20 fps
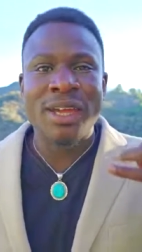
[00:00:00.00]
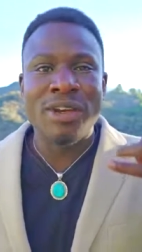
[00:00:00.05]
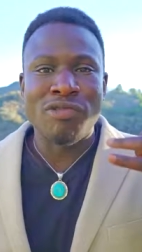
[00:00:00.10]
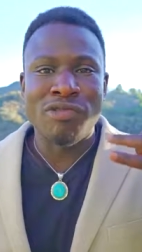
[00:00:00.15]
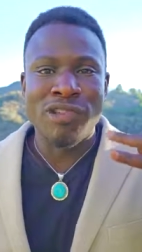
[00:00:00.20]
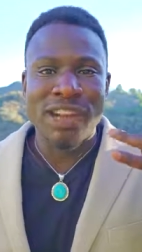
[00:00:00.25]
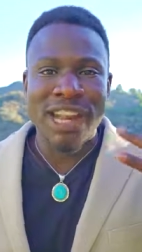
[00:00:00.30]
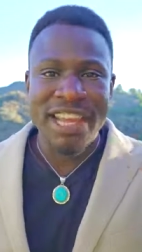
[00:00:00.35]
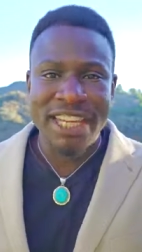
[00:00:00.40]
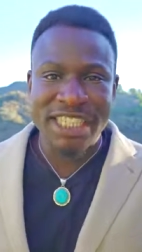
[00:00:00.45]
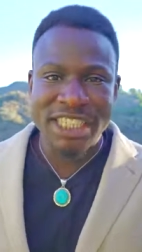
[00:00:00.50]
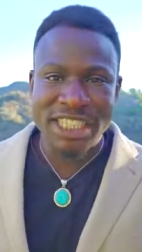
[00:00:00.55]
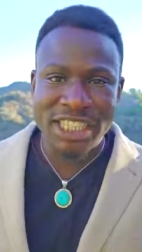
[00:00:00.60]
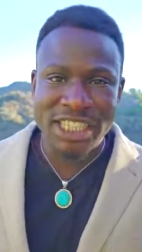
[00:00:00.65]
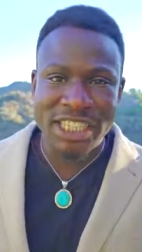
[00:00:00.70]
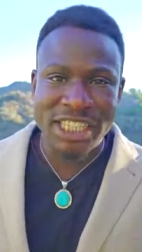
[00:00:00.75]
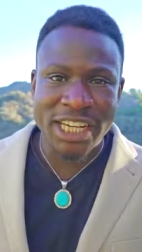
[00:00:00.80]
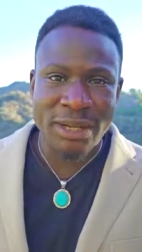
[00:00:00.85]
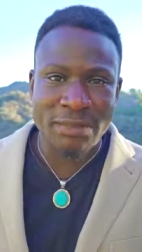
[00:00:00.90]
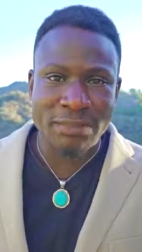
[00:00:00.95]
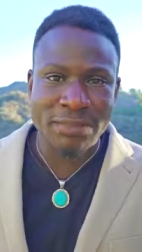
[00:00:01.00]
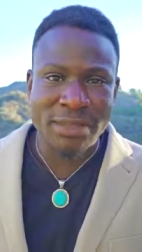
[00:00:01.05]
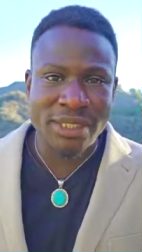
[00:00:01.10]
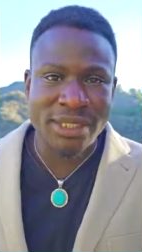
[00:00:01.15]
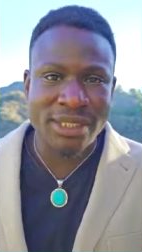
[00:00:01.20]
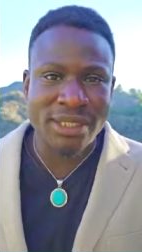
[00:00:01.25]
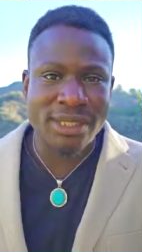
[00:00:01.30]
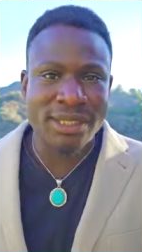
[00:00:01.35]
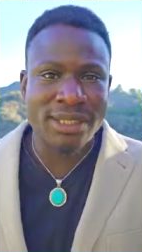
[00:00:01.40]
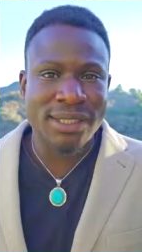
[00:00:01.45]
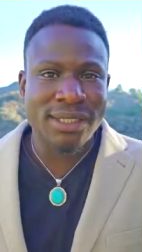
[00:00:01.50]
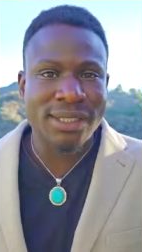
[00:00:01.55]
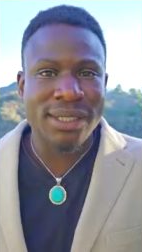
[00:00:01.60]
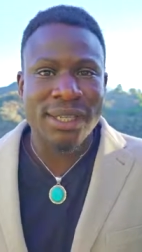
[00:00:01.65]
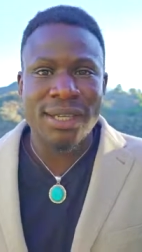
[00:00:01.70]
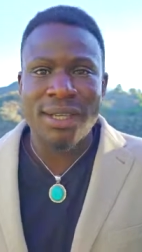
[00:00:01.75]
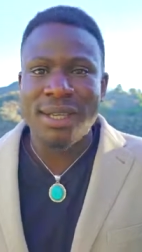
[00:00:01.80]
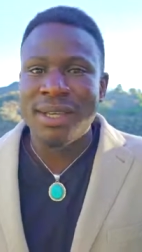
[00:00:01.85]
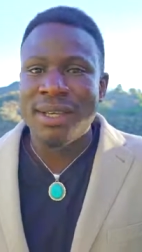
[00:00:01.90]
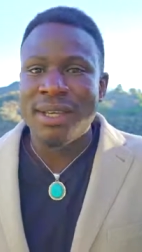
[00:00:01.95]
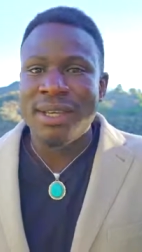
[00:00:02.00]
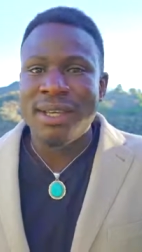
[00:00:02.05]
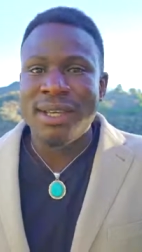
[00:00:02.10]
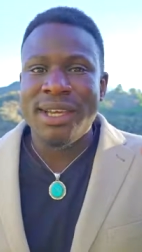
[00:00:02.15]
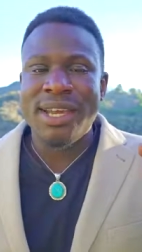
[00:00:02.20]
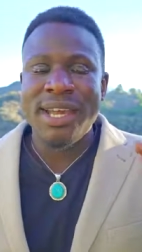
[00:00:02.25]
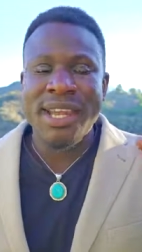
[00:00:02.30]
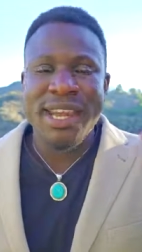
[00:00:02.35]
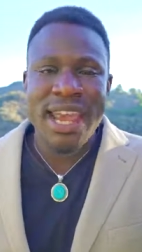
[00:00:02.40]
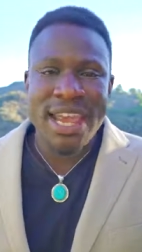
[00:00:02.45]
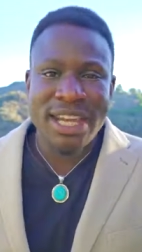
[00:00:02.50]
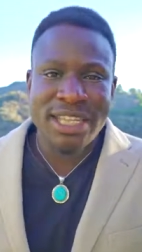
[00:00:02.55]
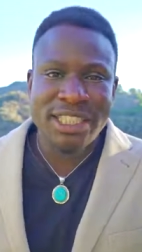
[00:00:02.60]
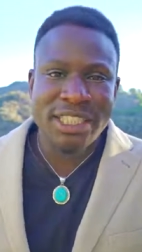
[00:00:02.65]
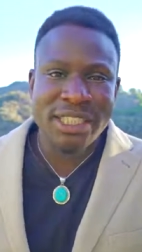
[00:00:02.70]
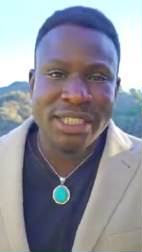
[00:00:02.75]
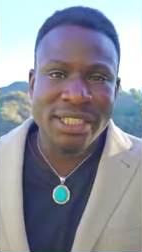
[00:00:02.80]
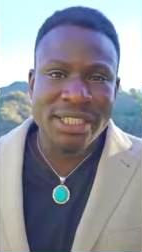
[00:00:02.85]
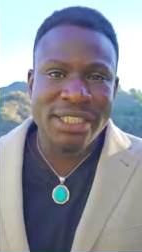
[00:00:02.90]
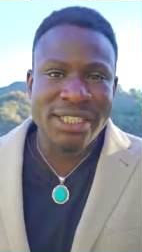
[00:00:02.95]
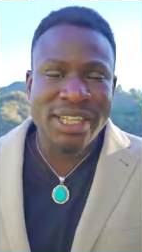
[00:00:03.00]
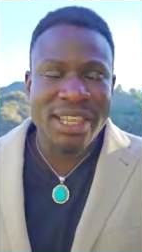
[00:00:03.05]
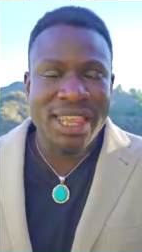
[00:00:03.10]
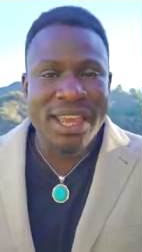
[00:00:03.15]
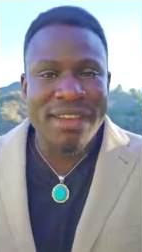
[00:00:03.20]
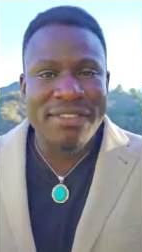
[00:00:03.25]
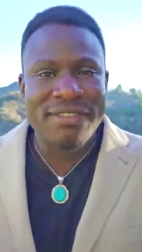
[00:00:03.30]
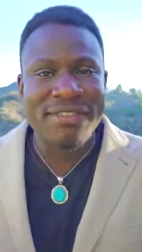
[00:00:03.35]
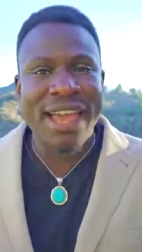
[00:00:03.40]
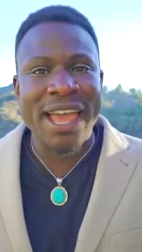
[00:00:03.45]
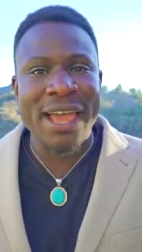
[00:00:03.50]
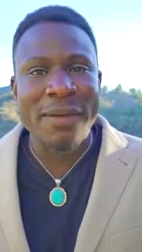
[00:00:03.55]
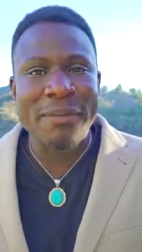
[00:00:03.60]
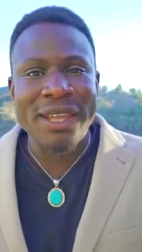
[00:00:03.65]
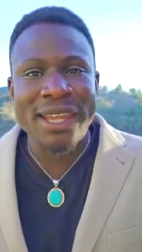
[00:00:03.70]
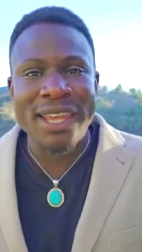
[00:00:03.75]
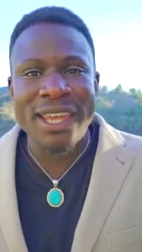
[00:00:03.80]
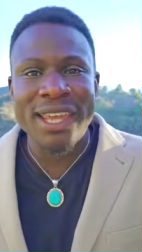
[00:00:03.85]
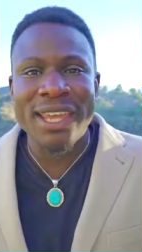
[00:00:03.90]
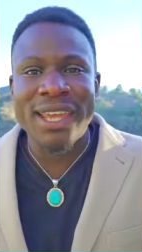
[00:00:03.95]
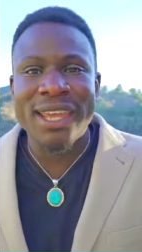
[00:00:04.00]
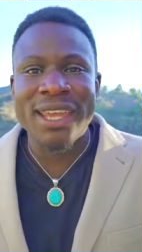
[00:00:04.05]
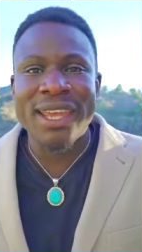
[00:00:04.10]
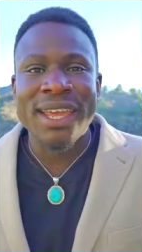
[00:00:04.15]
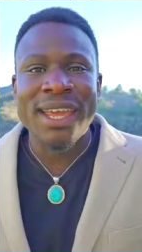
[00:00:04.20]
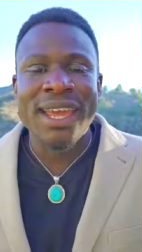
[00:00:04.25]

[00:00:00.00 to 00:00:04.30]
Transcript: relationships, connections to their family